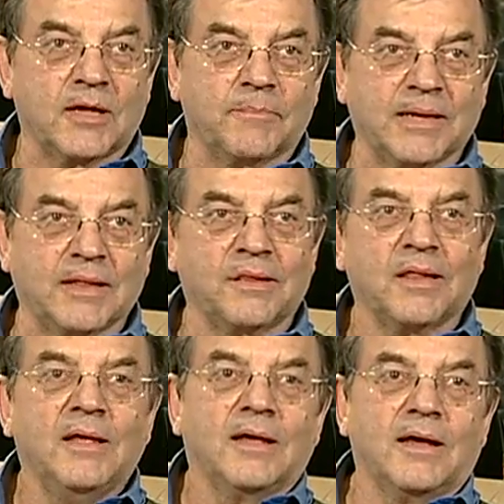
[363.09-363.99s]

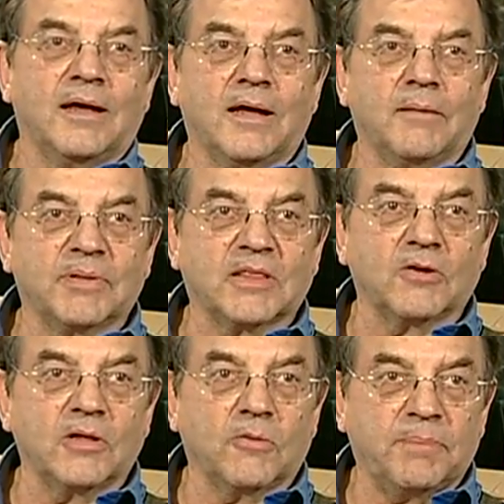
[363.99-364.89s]
companies, but
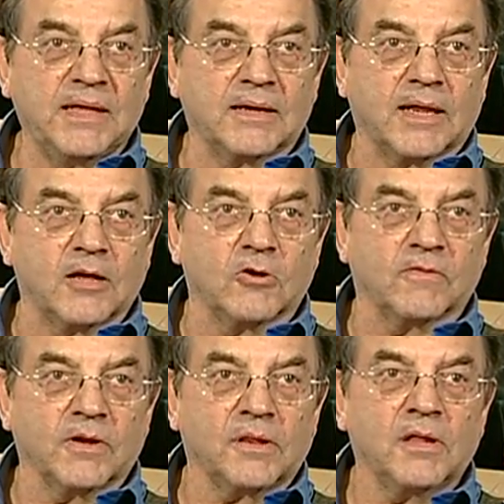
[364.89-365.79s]
they're European
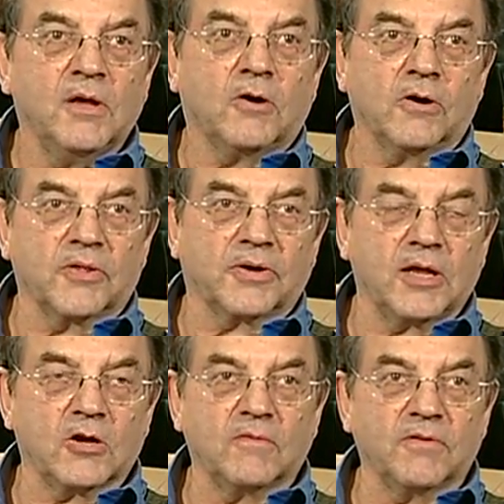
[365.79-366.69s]
takeovers, or they're
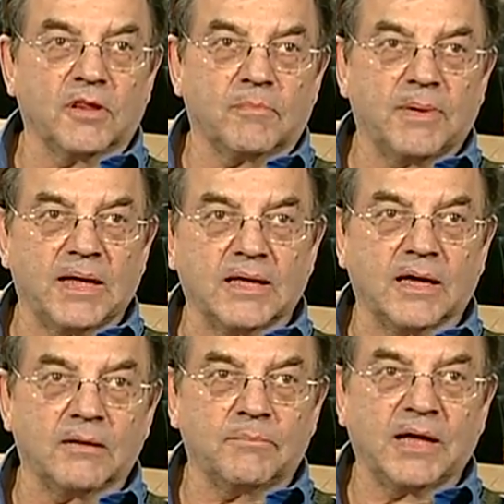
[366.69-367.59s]
takeovers
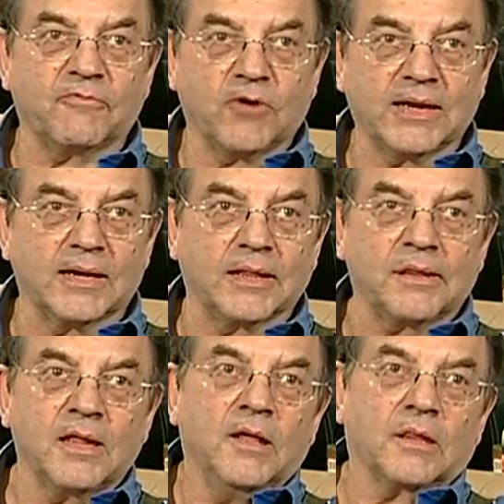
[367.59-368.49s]
by
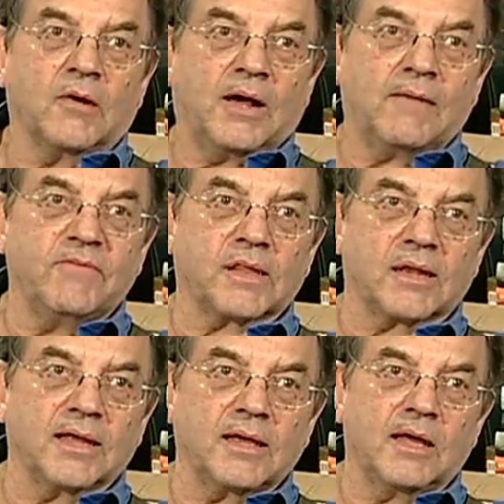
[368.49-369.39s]
friendlies. So
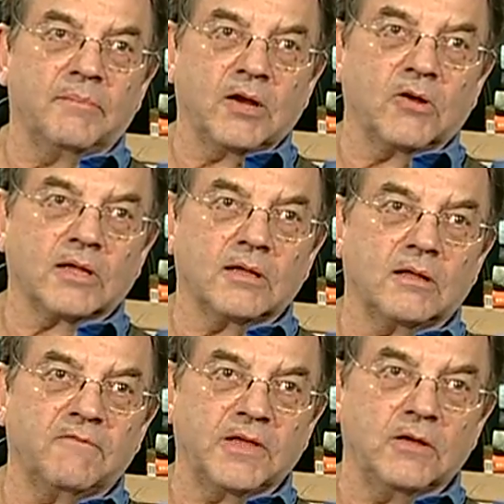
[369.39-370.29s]
obviously,
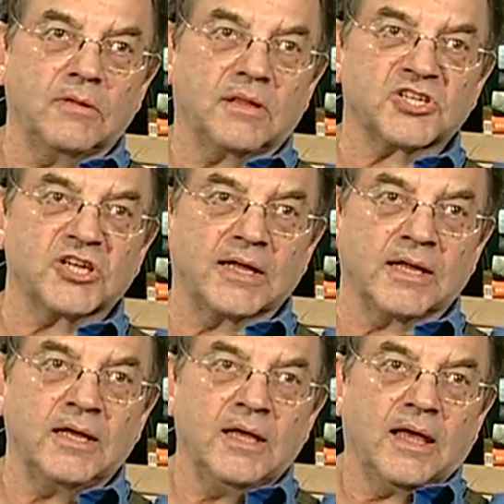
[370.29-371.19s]
America views
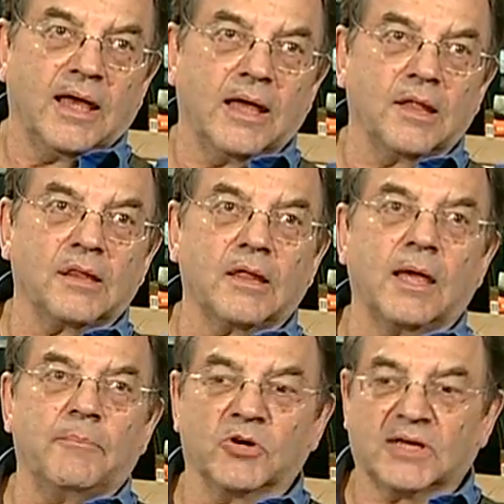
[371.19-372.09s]
China as
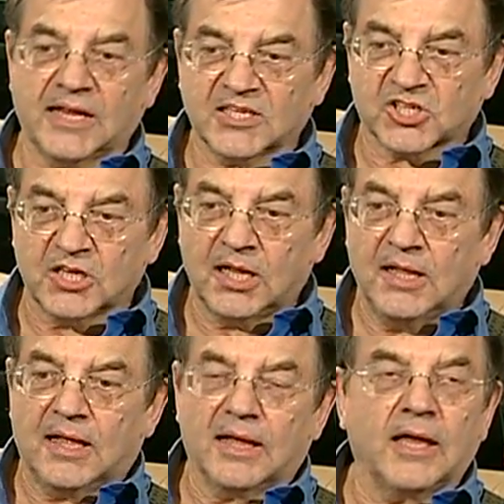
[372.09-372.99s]
a
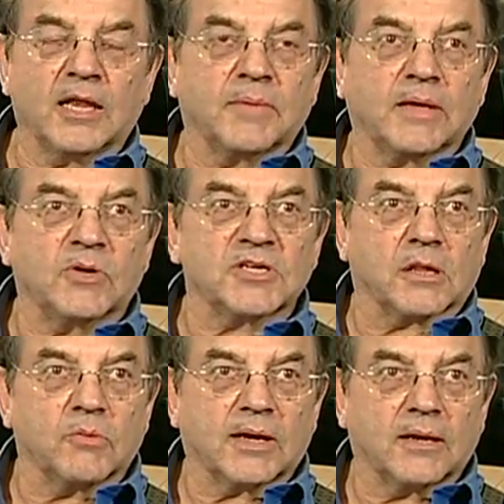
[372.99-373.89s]
potential enemy, which
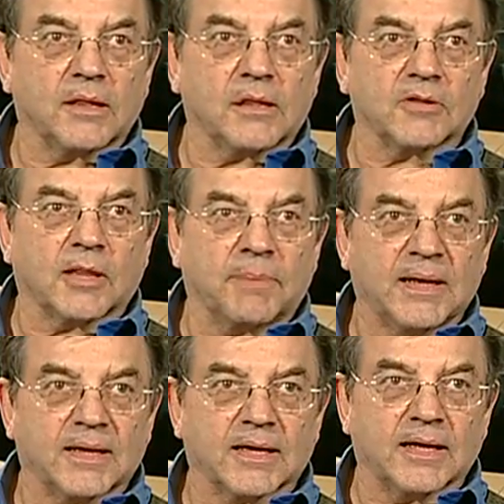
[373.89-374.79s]
is what it is on the
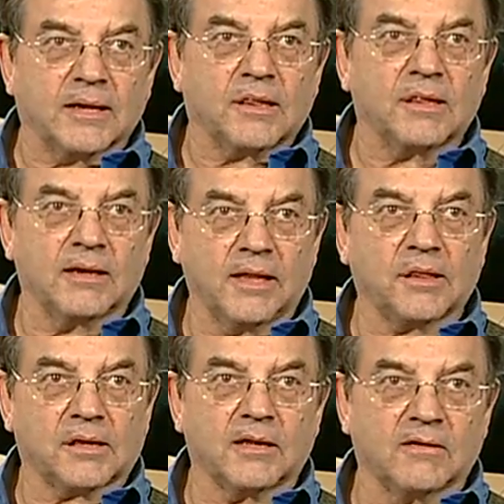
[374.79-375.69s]
Pentagon's
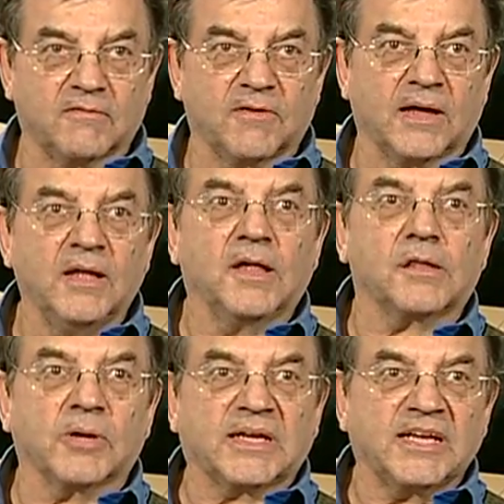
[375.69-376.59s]
list of
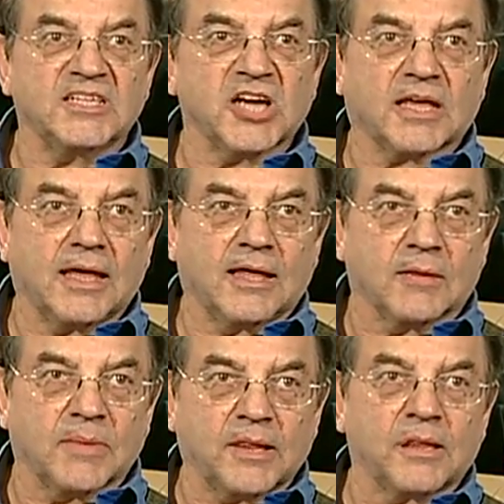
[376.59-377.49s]
strategic
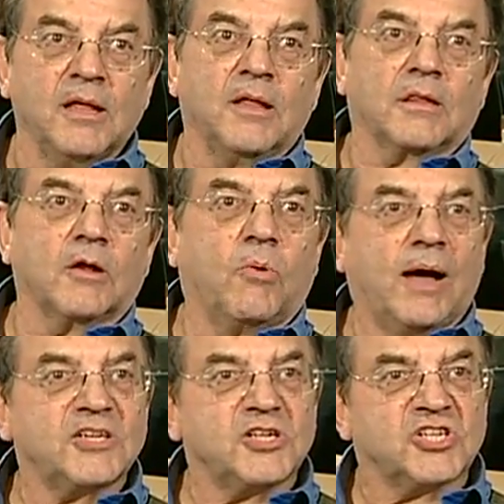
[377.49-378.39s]
enemies. So
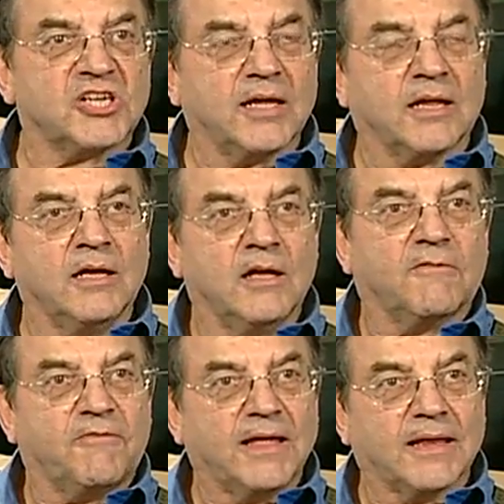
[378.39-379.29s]
why should China
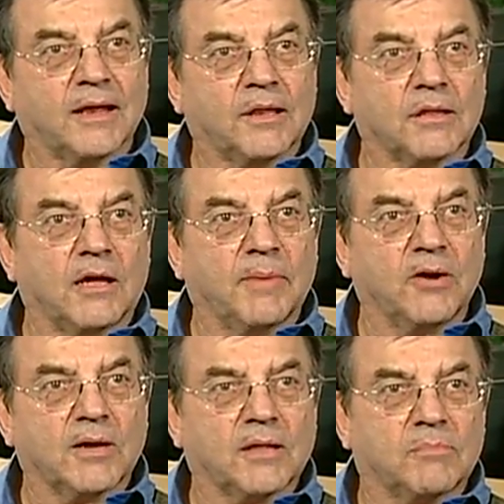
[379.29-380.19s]
finance
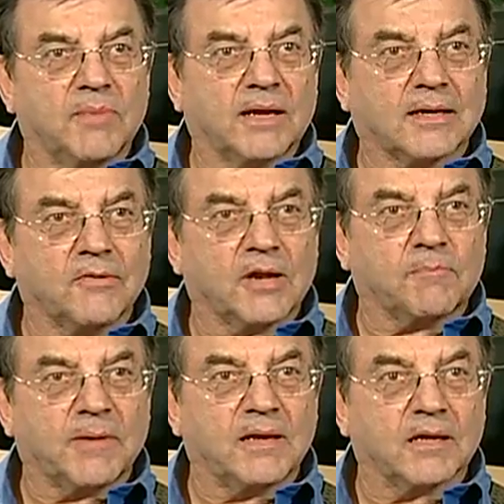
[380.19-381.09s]
America's military
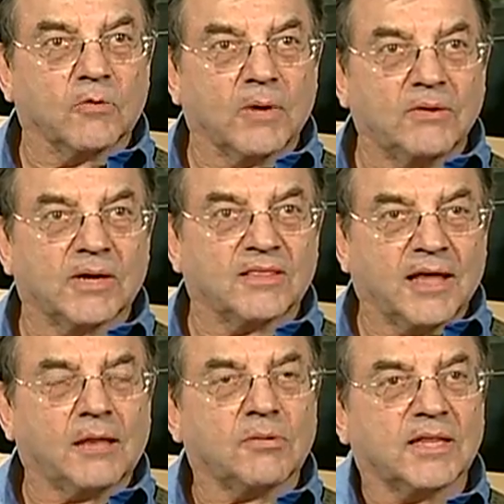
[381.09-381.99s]
spending around it?
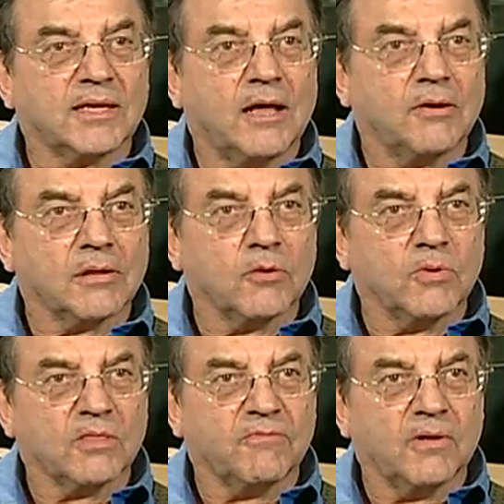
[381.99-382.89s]
That's what the dollars are
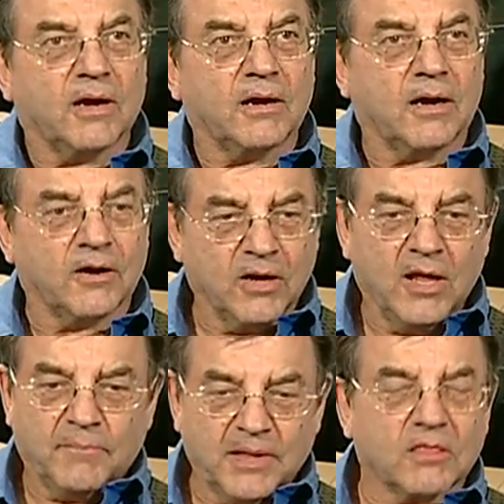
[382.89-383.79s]
worth, are
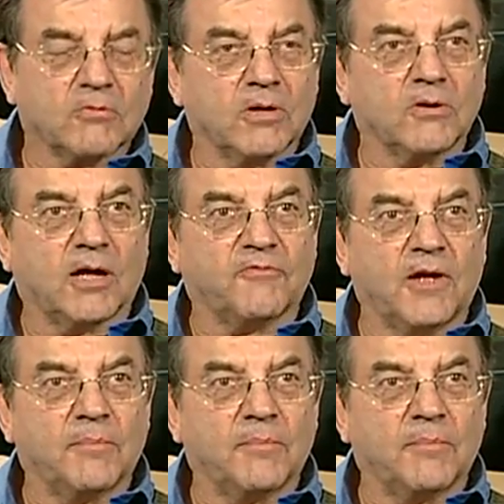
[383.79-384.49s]
being thrown off.